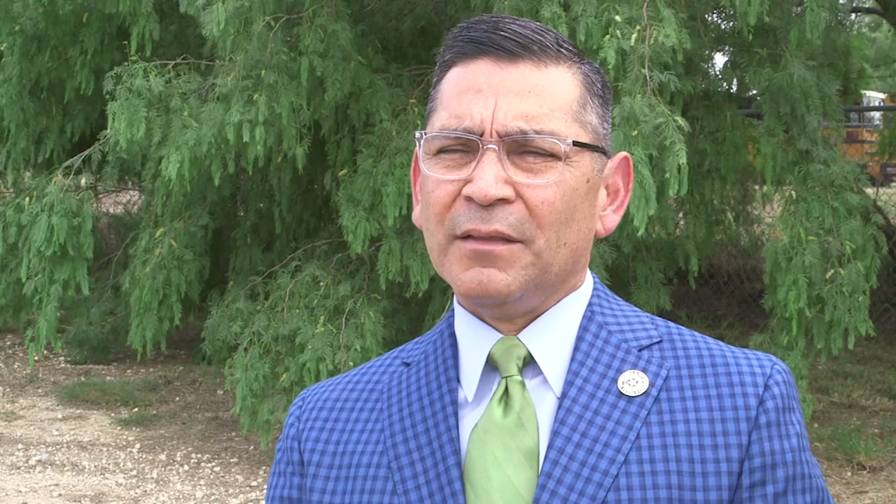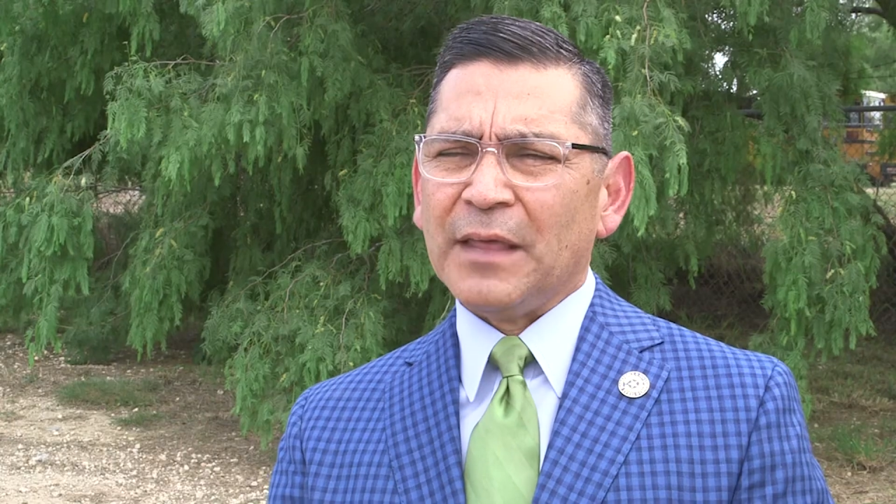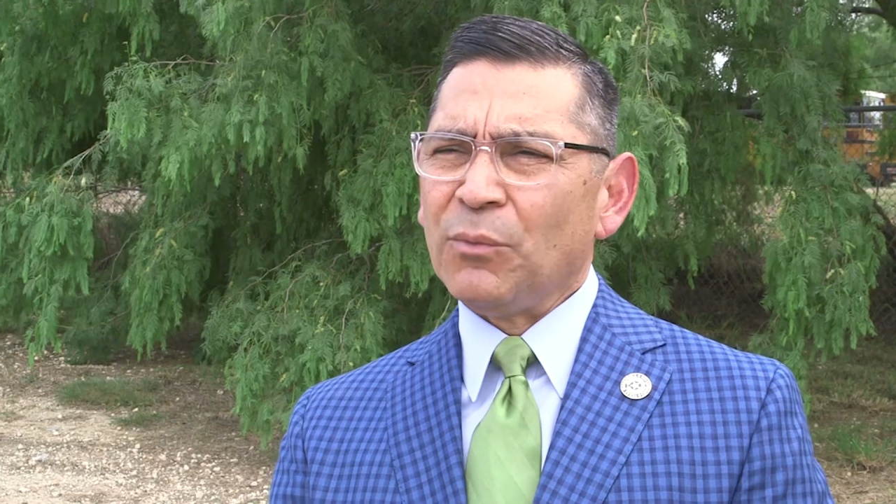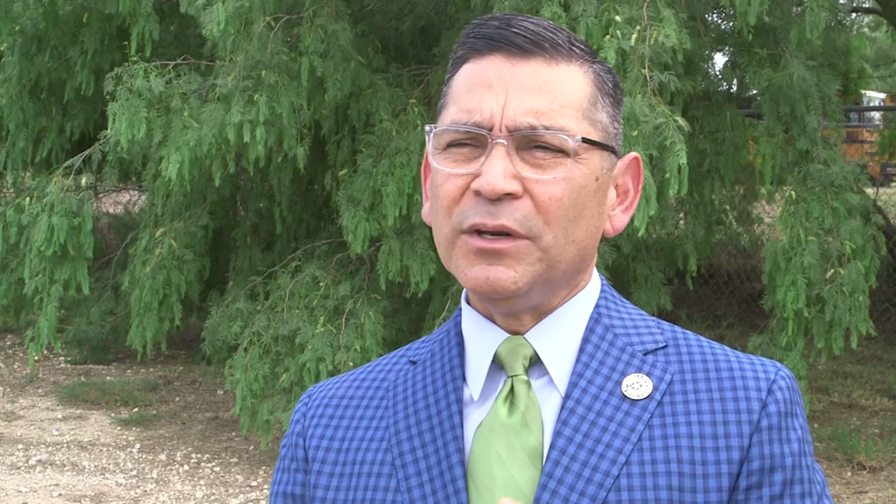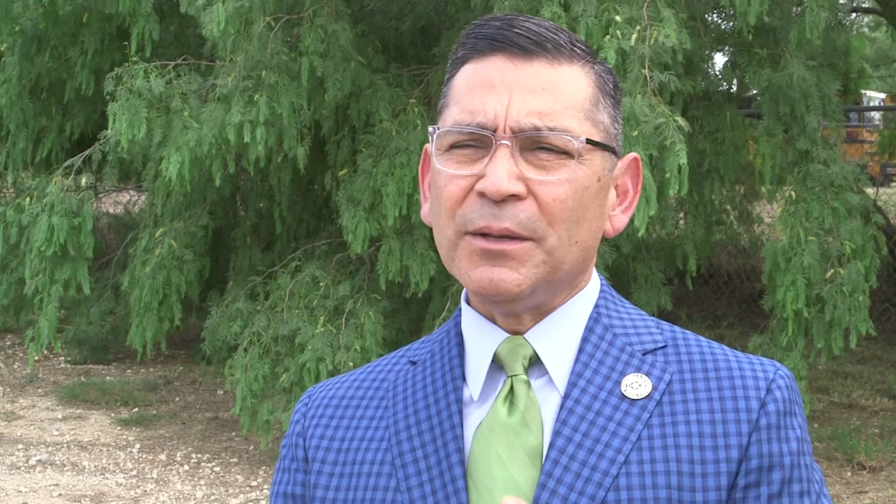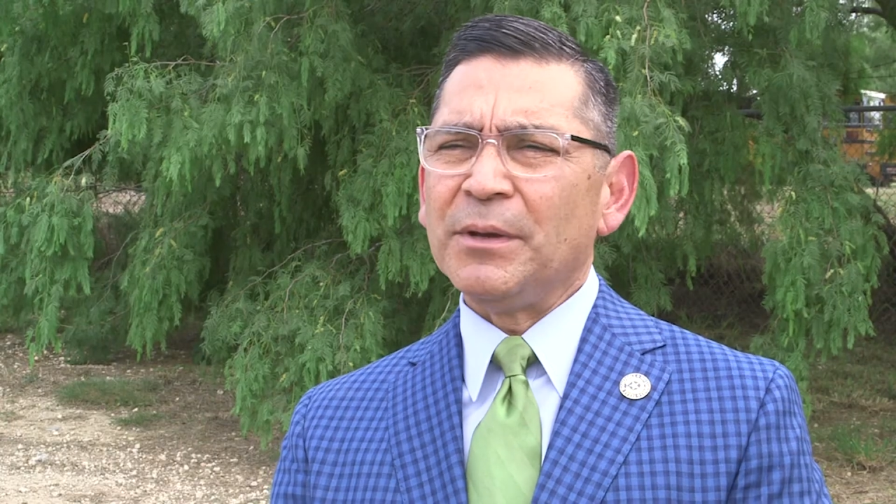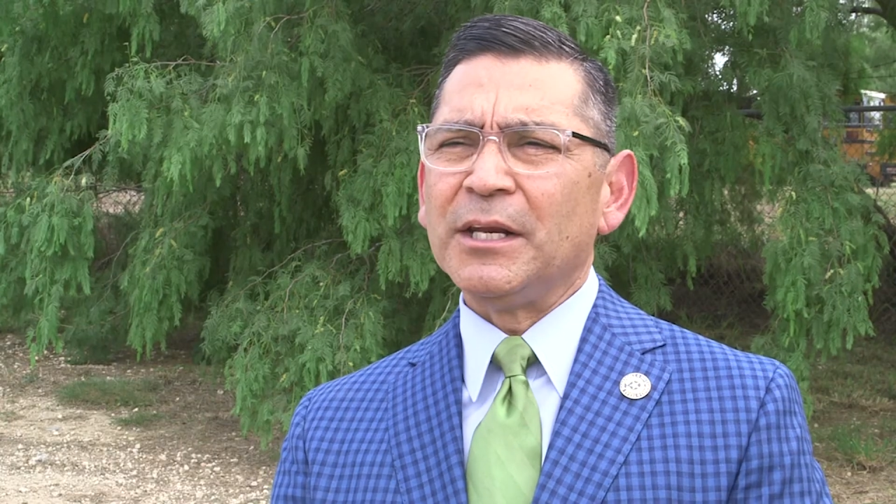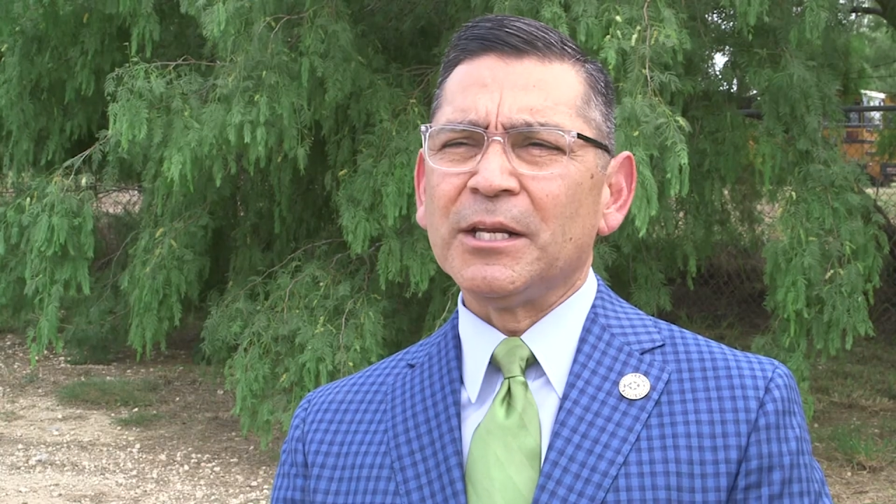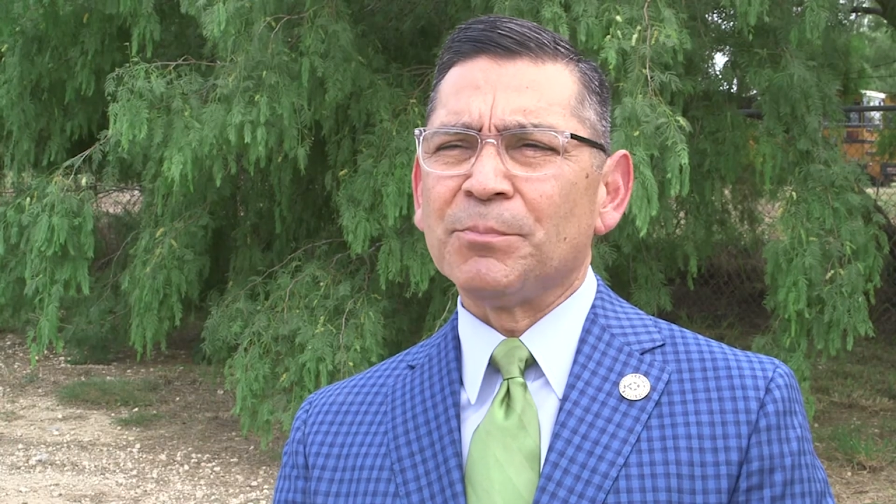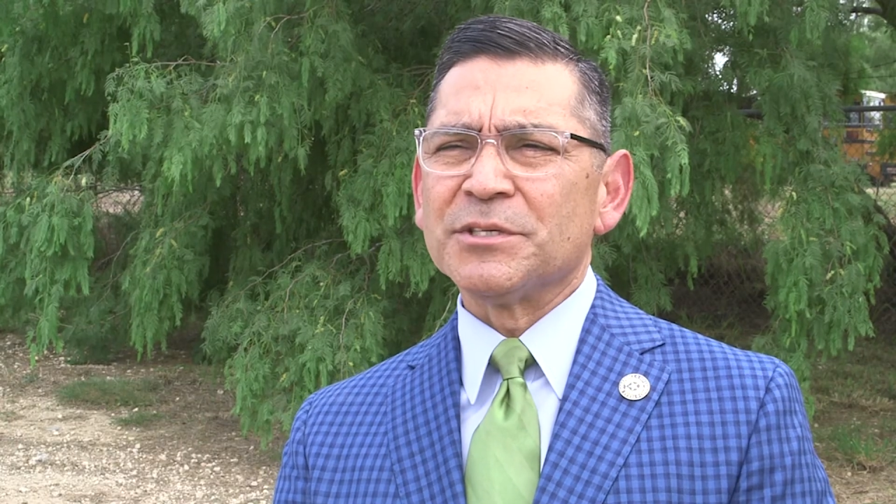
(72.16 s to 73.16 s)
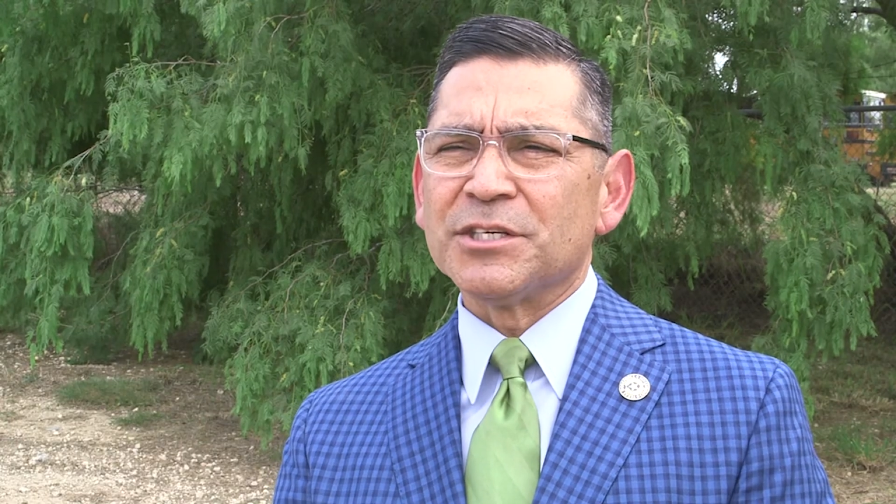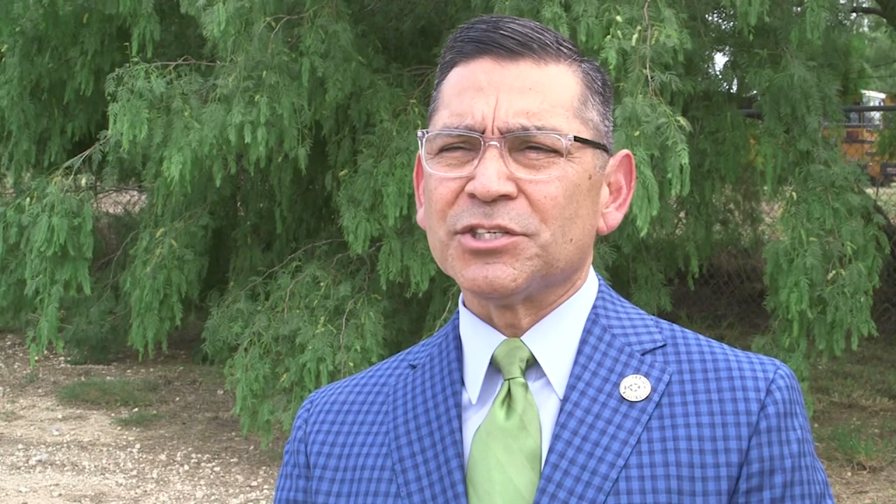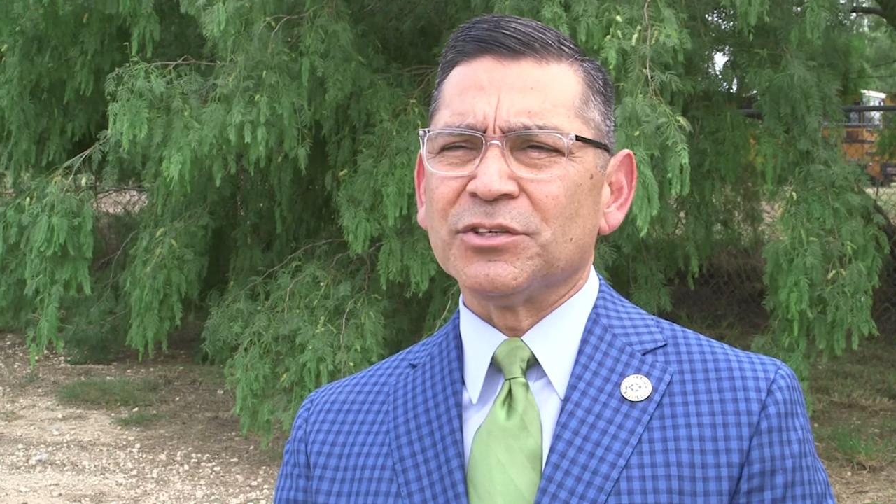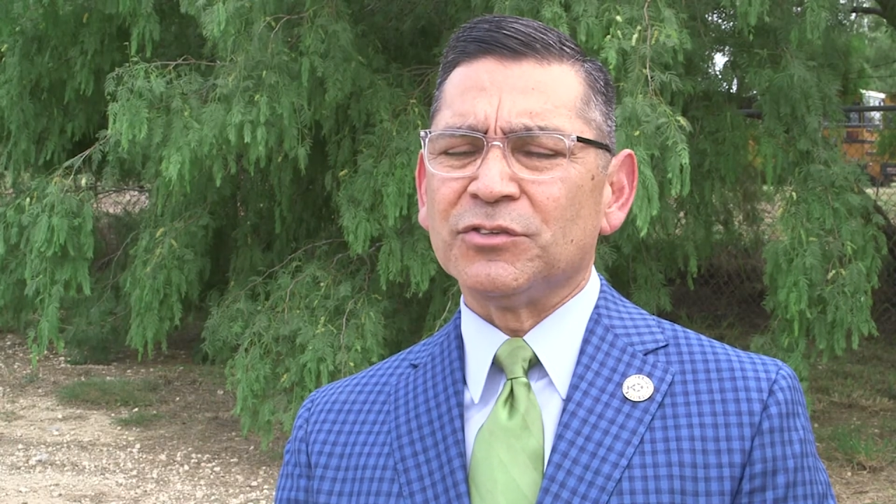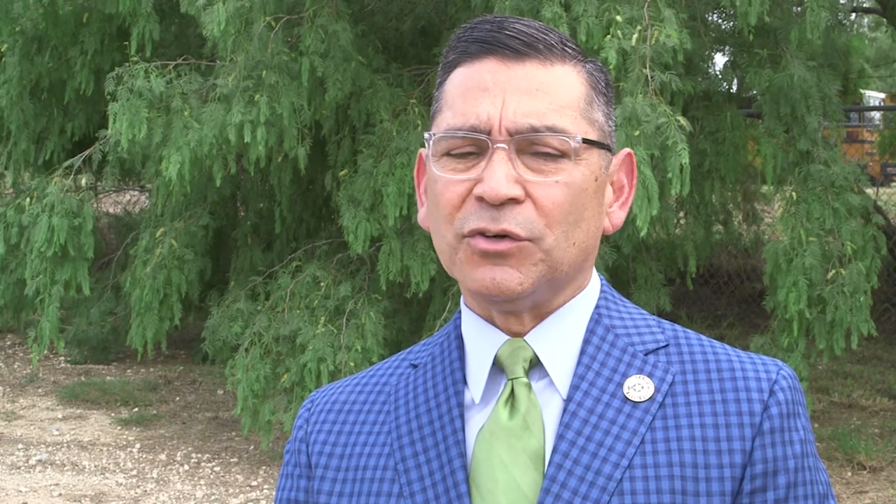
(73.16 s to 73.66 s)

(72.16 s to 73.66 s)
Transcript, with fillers: they wouldn't have been in a position